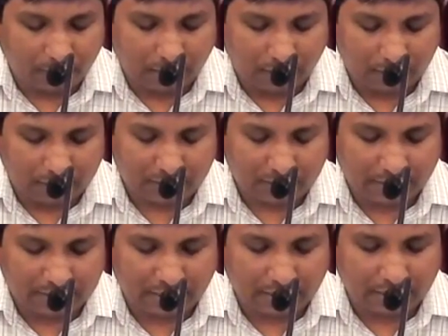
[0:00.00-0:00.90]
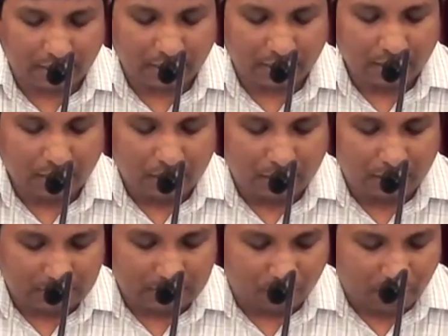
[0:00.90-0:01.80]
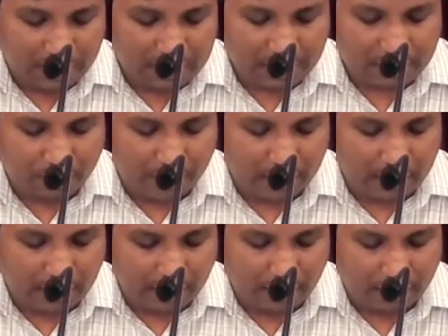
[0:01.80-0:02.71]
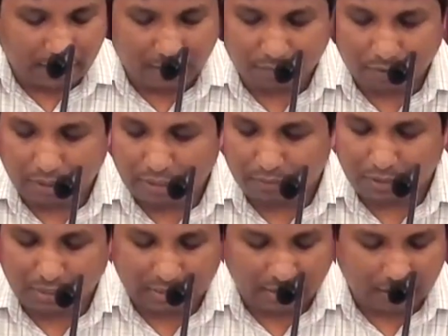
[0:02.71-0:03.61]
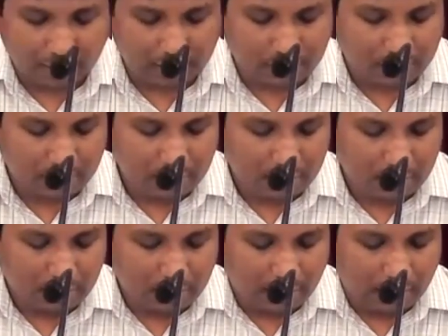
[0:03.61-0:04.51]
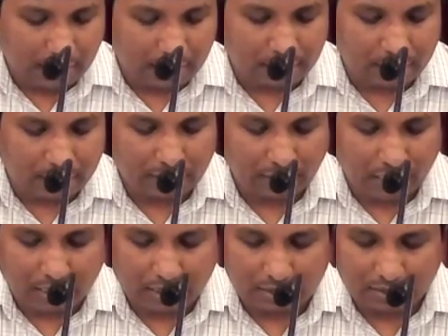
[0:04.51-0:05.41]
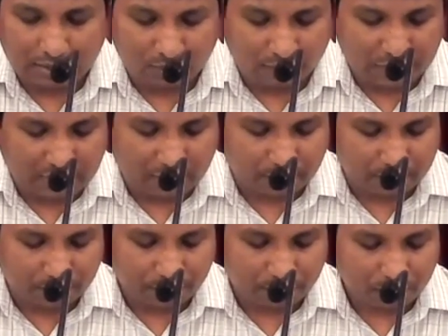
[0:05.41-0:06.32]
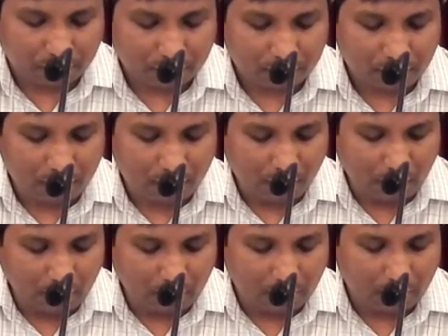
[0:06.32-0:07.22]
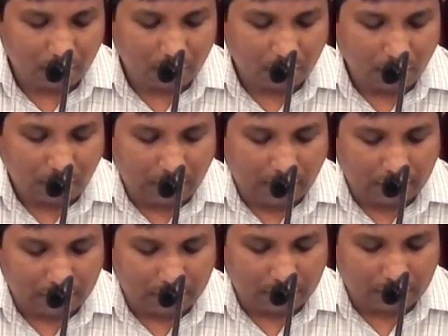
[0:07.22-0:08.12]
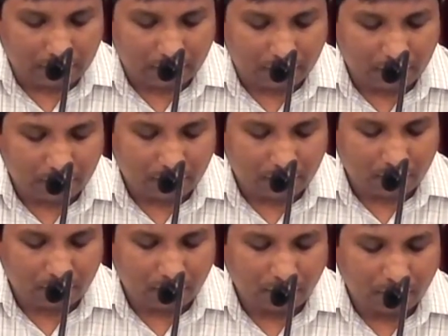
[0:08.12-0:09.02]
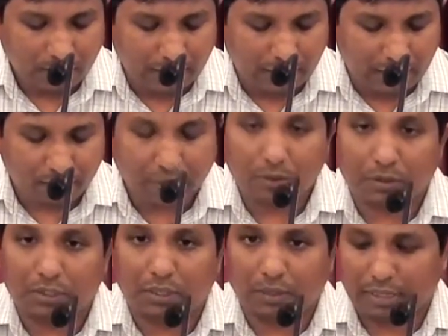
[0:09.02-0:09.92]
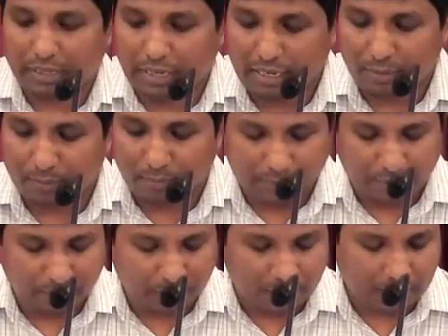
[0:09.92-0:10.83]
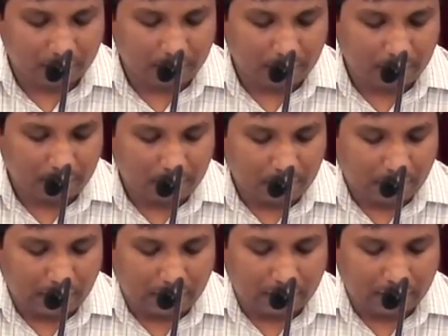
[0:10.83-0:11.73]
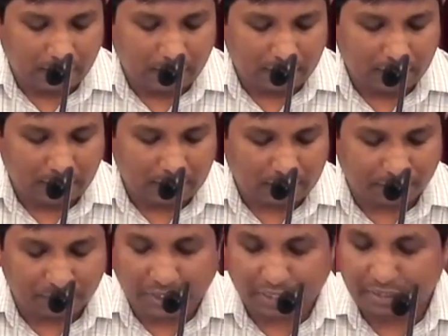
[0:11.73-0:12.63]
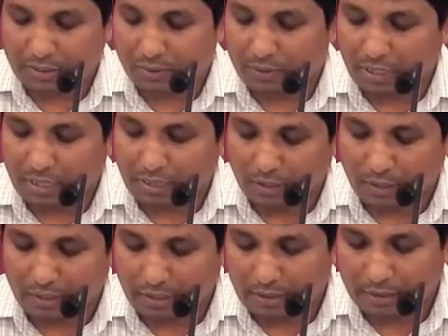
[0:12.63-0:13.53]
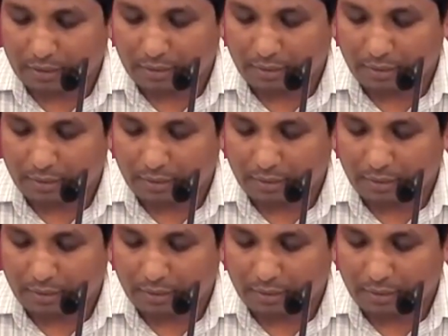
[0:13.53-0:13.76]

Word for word: I that's why I say that he is the wisest man ever lived on the earth, and he got his wisdom. And uh, he never looked down on any people, and he subjected to the authority.